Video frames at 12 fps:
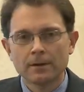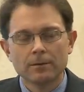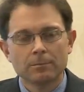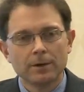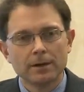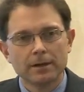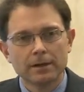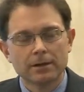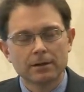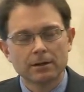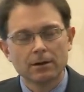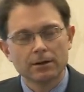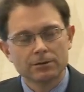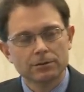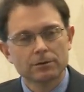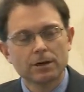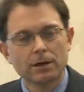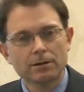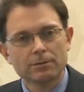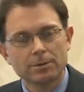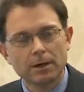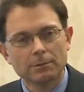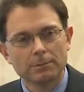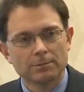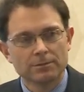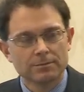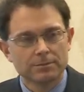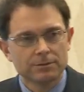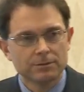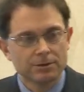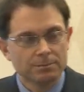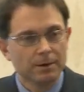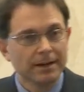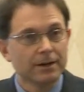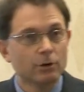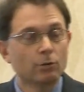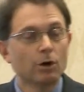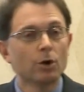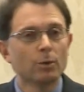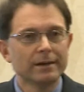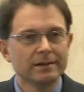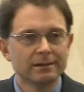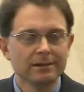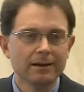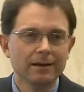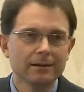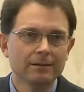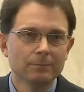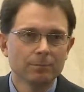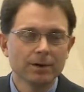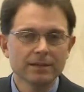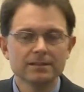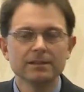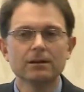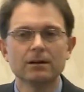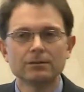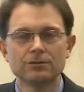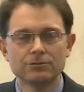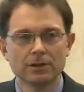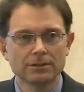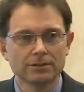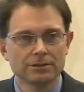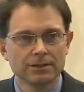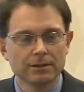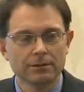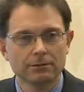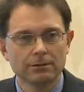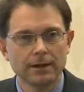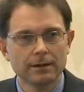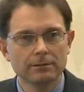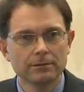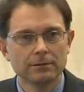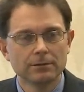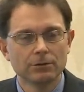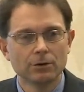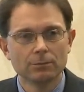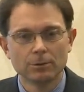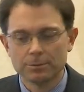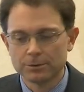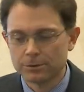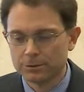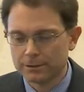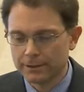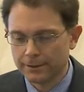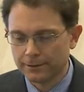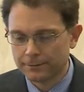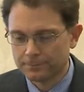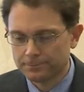but it can also cause problems just by growing and pressing on structures that are around the normal pituitary.